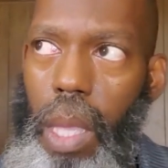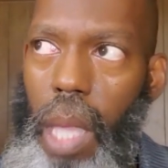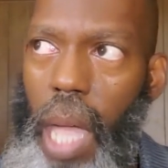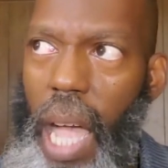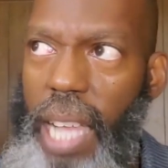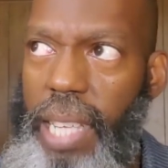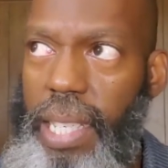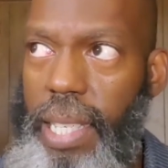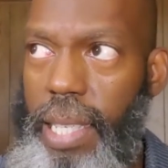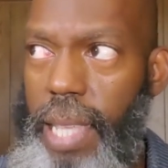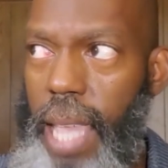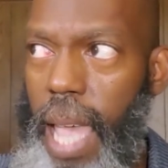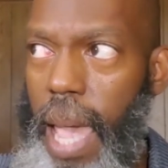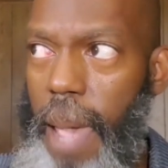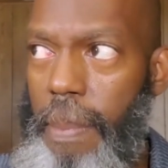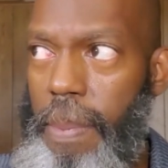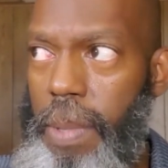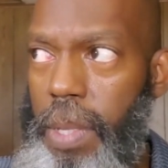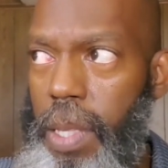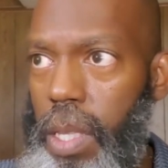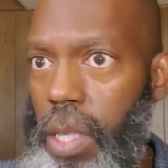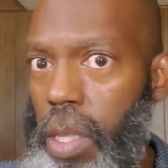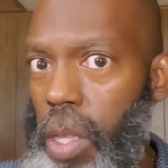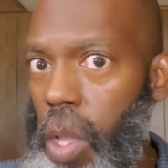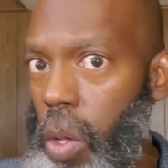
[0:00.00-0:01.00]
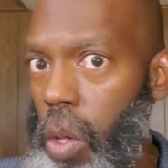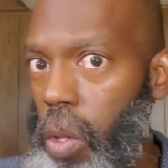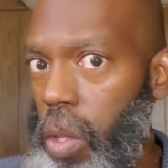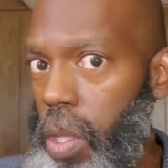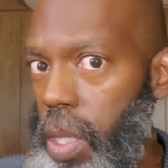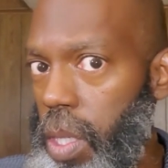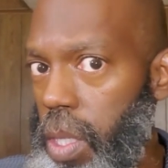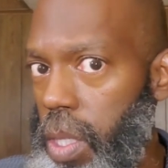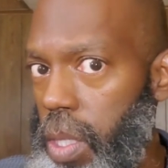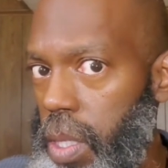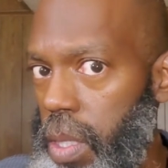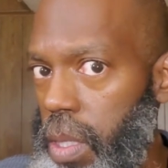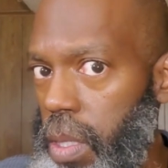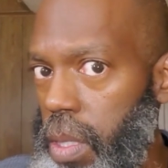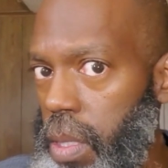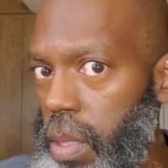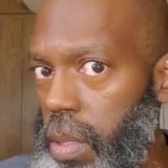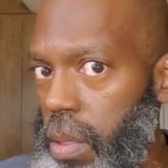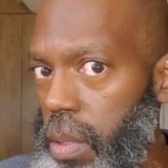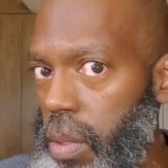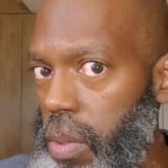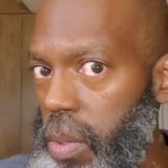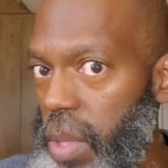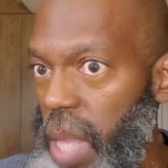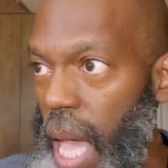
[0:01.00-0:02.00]
I just happened to notice
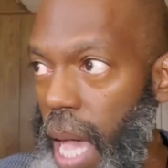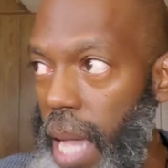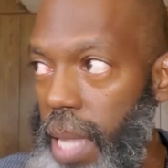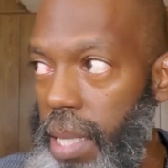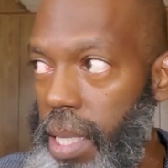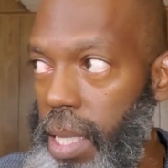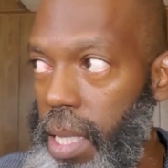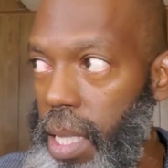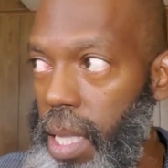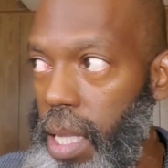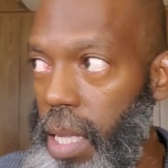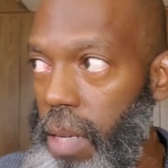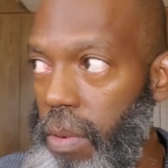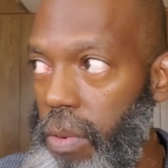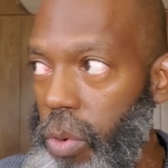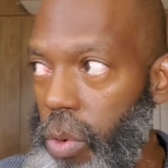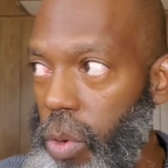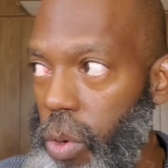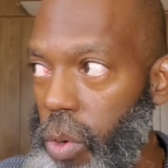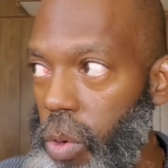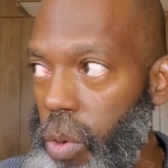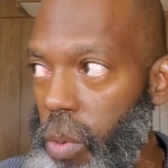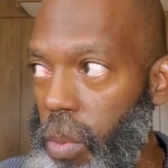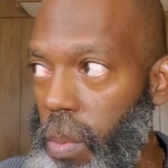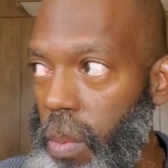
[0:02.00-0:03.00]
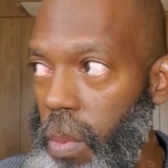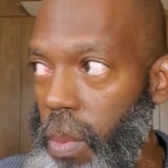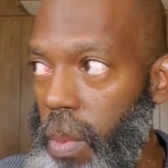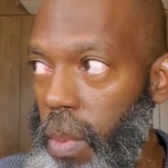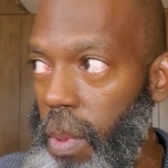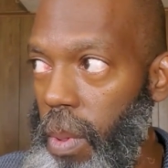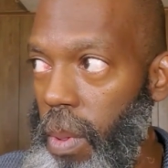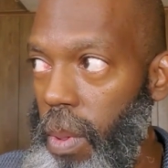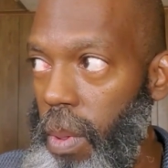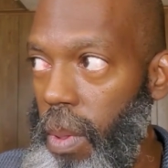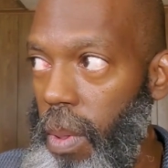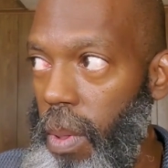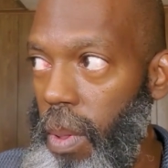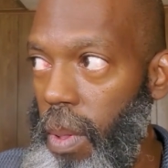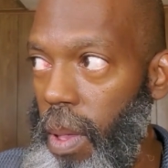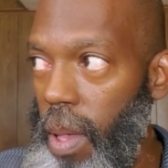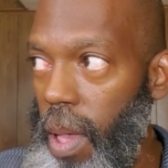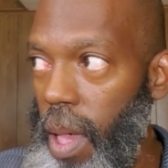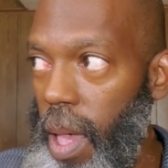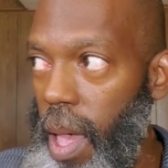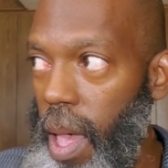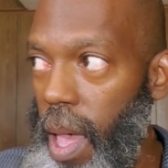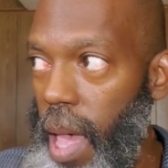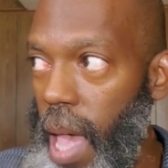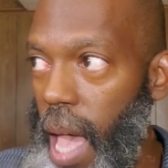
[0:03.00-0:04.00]
when I was in the living room,
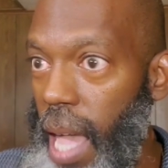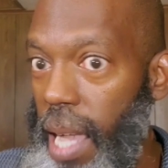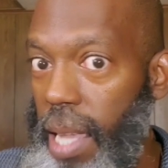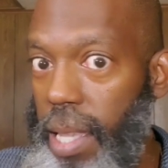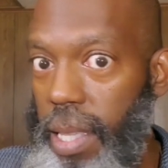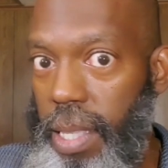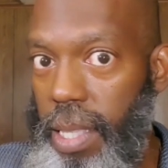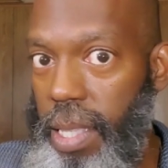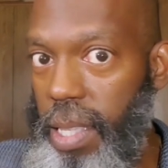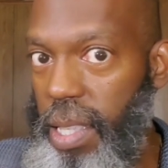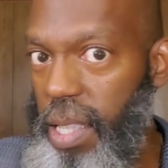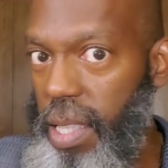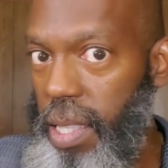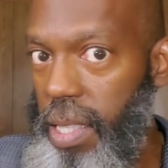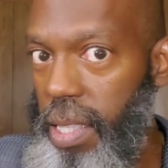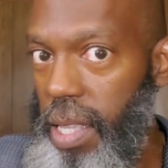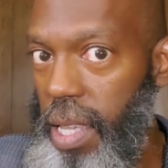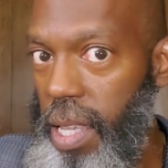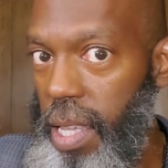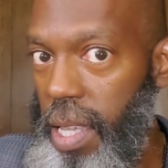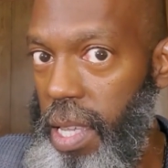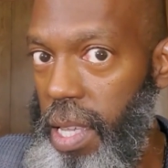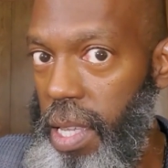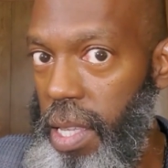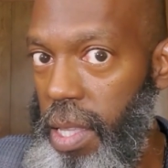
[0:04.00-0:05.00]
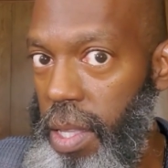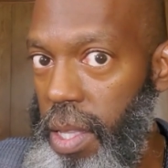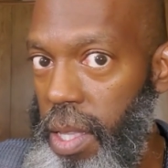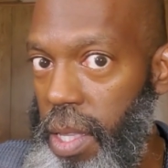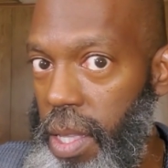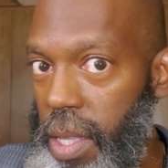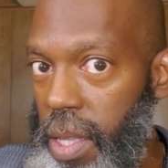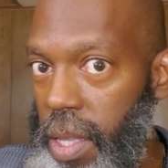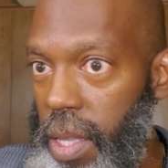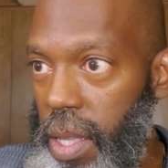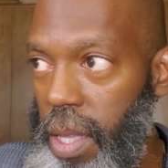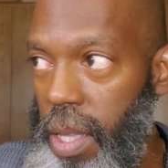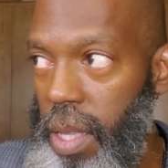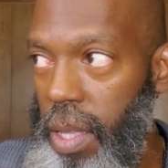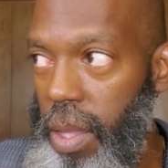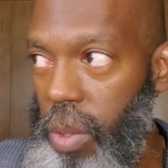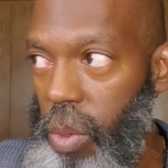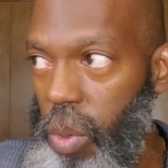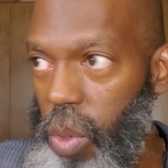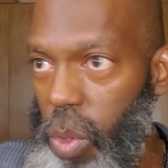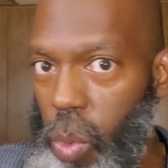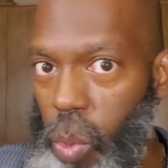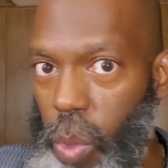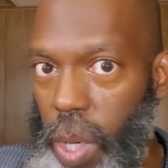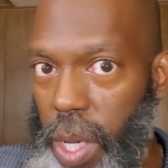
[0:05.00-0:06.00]
I could see the sun
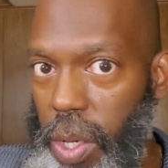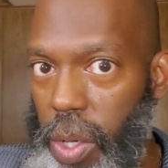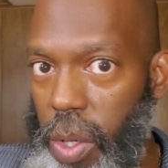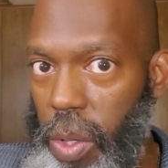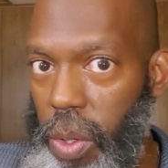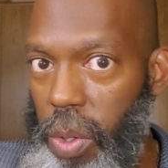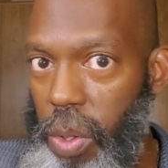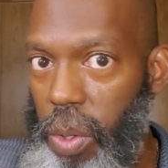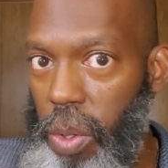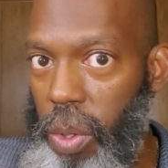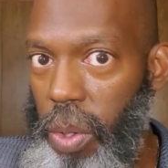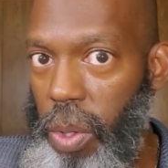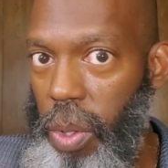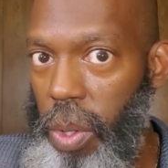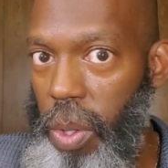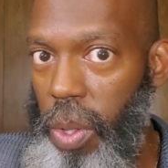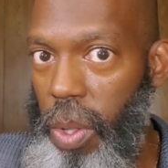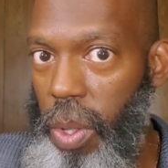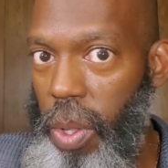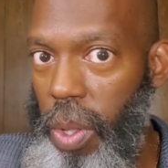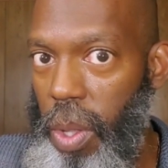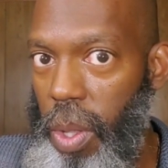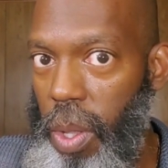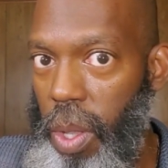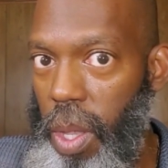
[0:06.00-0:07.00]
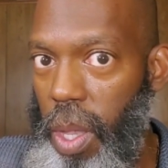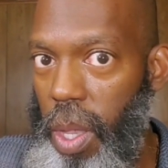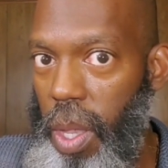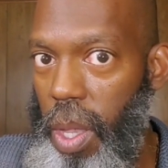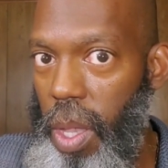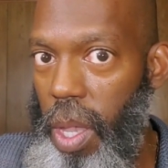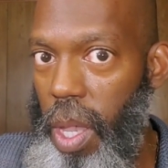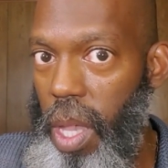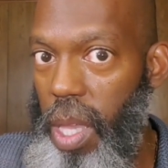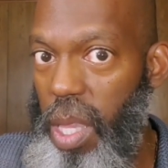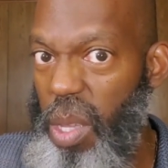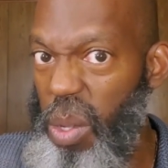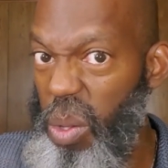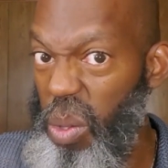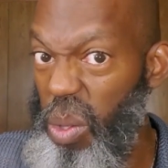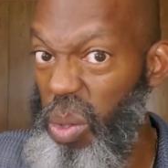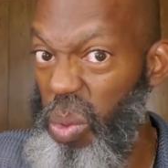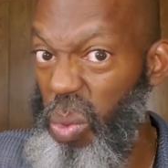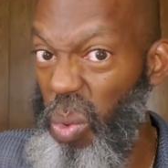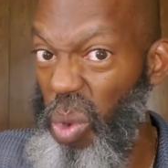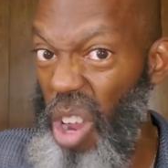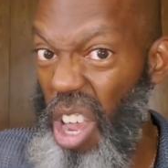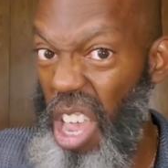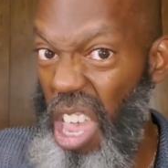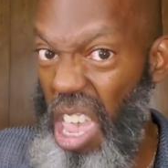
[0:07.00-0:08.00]
through the window. And it was
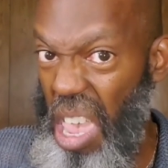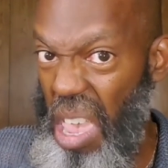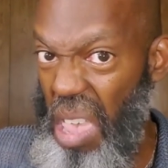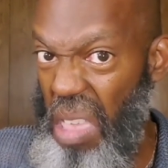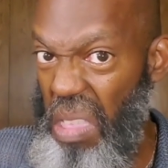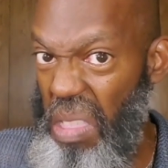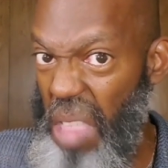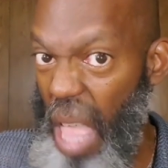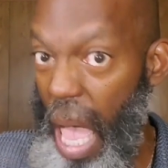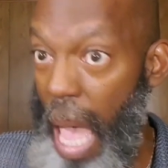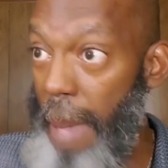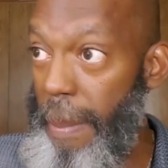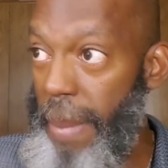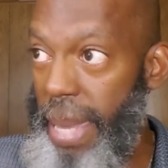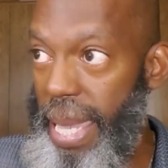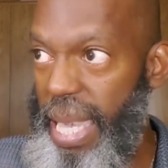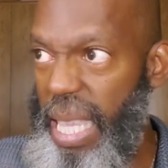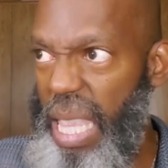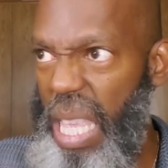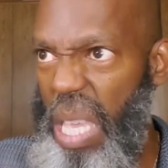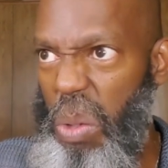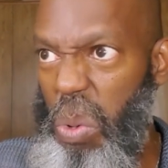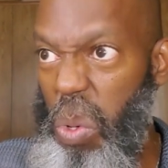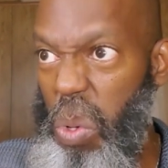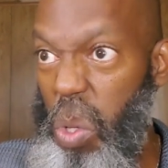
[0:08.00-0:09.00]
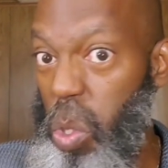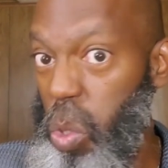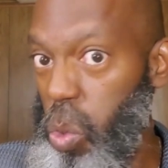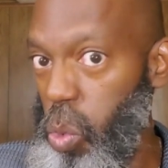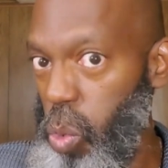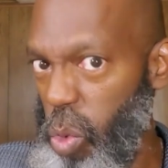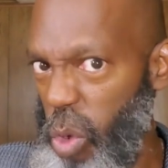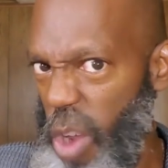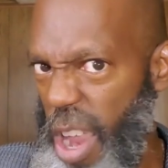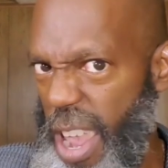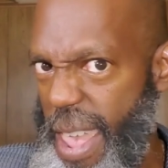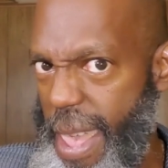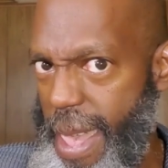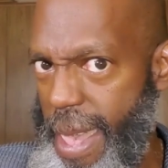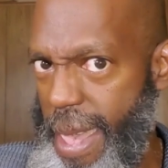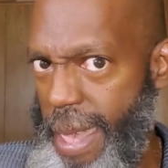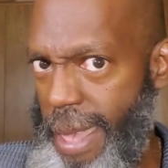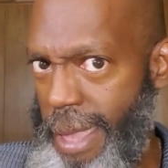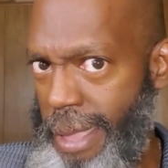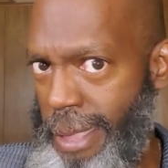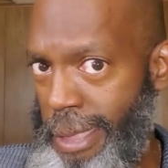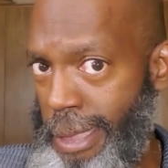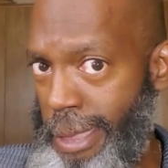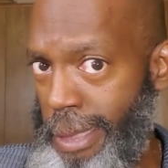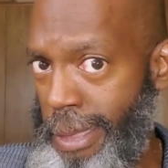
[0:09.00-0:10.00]
red. I mean, it was
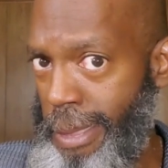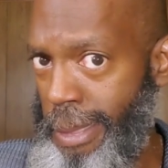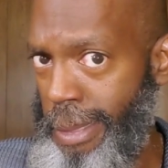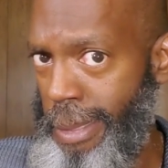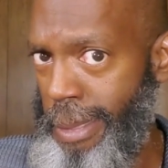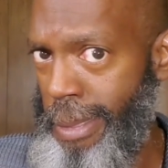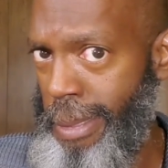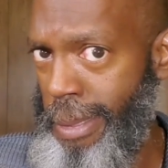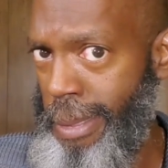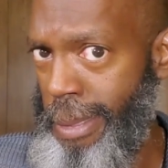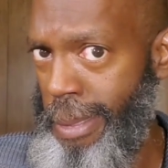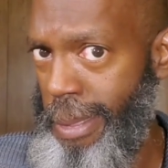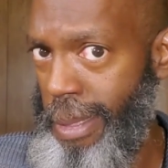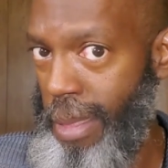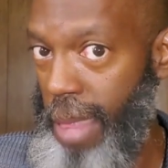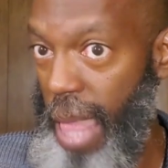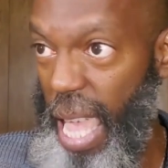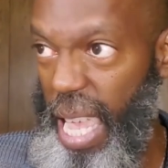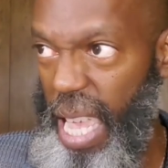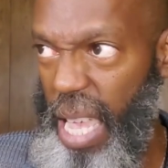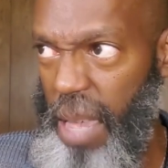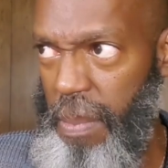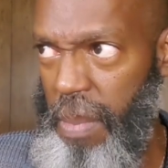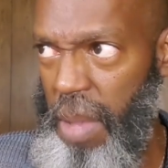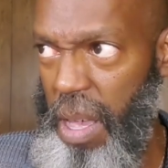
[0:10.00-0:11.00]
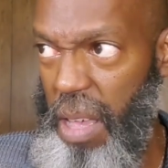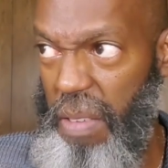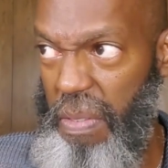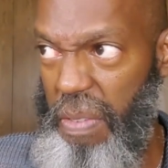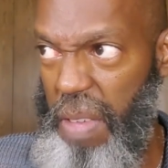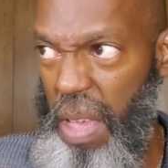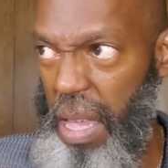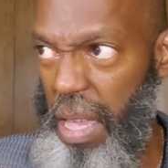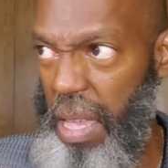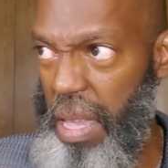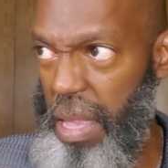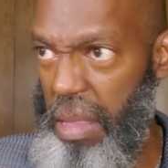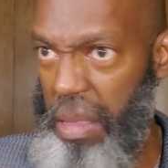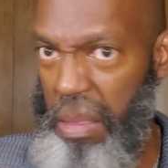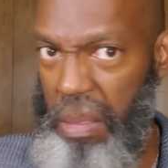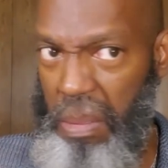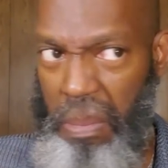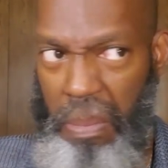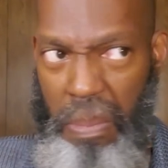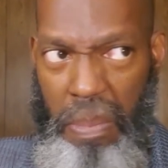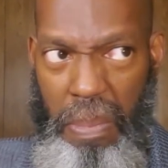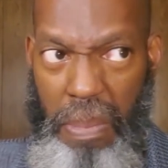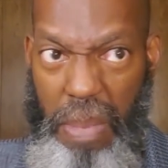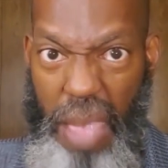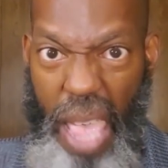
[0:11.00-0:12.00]
red. Like a motherfucking
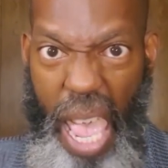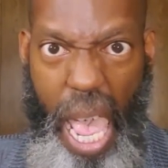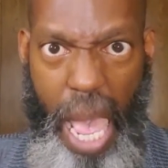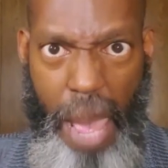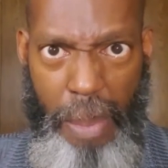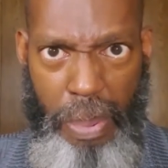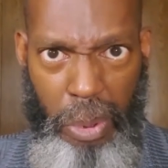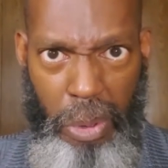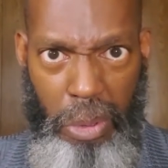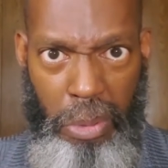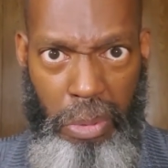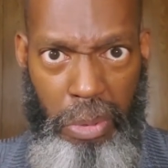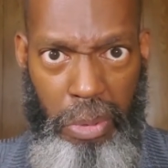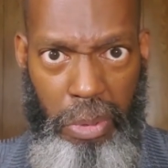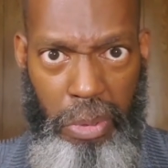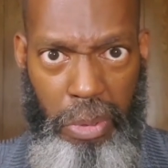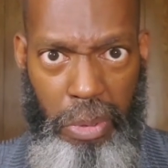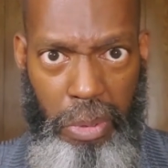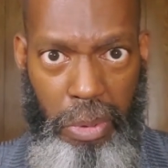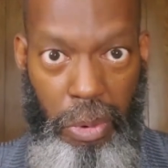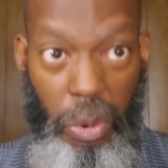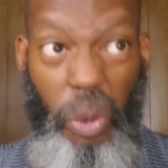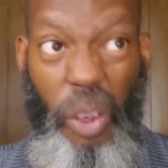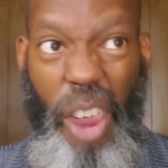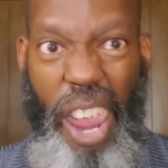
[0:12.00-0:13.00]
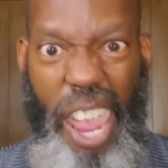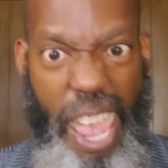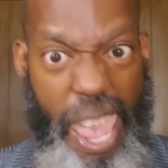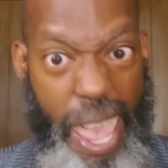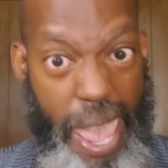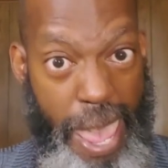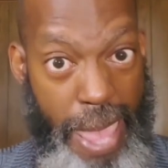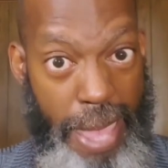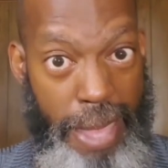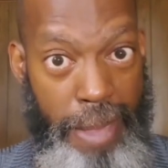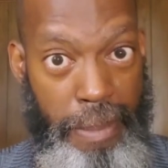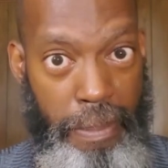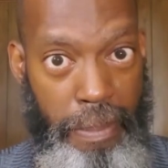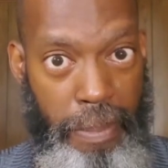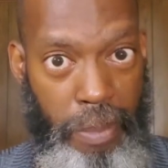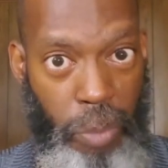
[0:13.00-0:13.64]
apple. Red.